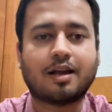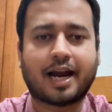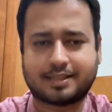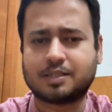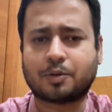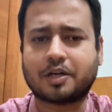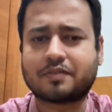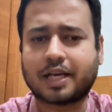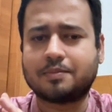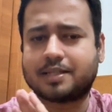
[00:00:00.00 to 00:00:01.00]
At this point of
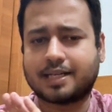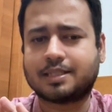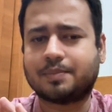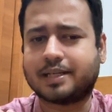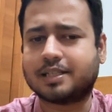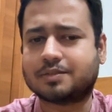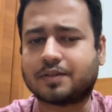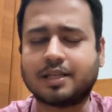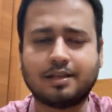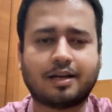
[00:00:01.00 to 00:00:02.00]
time, ChatGPT is
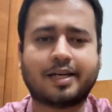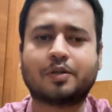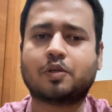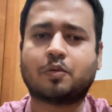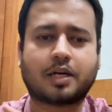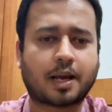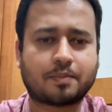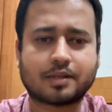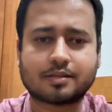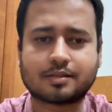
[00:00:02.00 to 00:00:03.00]
free. I don't know what
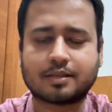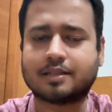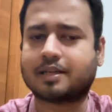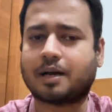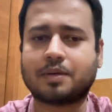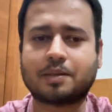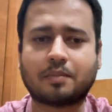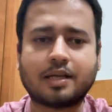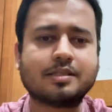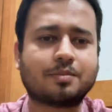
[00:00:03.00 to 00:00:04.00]
happens in the coming
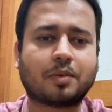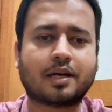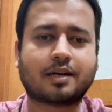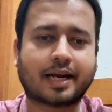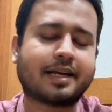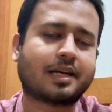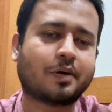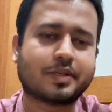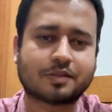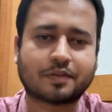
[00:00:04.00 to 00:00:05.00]
months, but right now
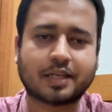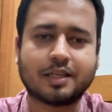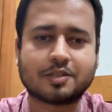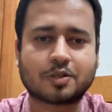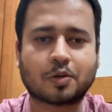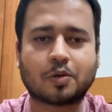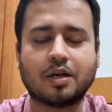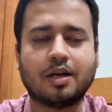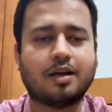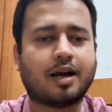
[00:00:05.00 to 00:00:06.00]
it's free. So
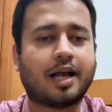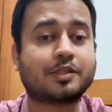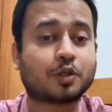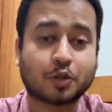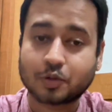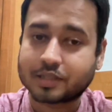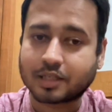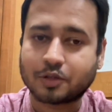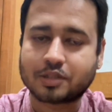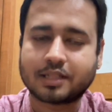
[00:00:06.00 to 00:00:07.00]
I'll show you the
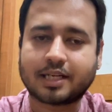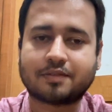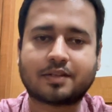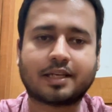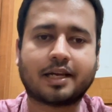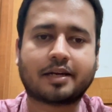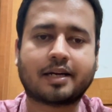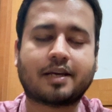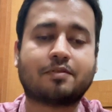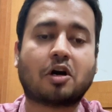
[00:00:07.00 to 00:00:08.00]
solution that I've created.
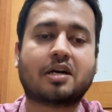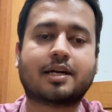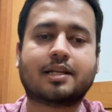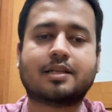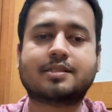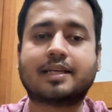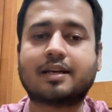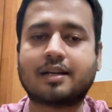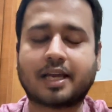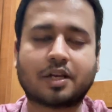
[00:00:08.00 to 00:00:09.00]
I've not written a
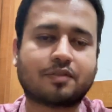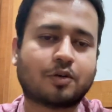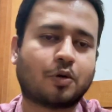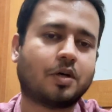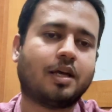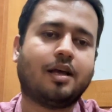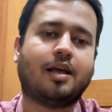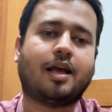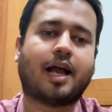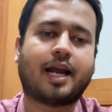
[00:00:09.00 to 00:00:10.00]
single line of code.
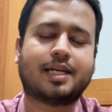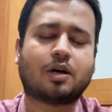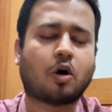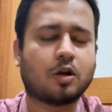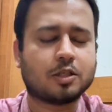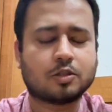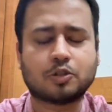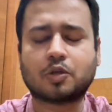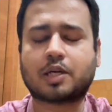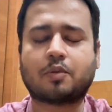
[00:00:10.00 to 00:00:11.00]
And all
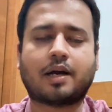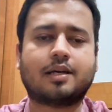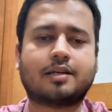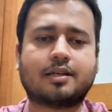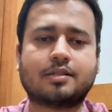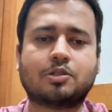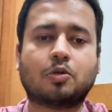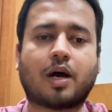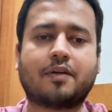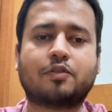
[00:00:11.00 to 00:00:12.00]
you require is you
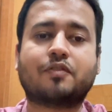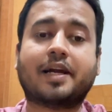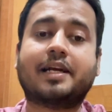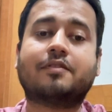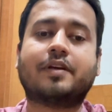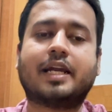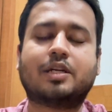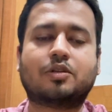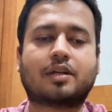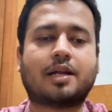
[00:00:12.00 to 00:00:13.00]
have to find a way
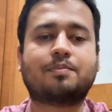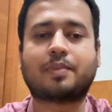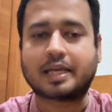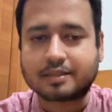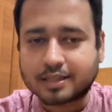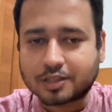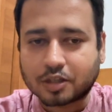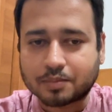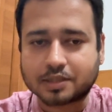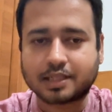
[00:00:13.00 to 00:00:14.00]
to run Python in
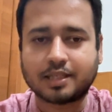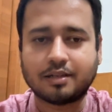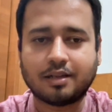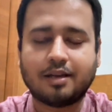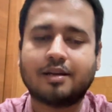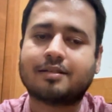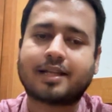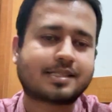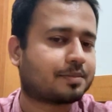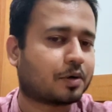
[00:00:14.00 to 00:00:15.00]
your machine.
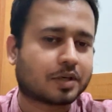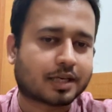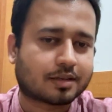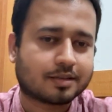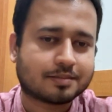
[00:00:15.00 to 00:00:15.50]
That's about it.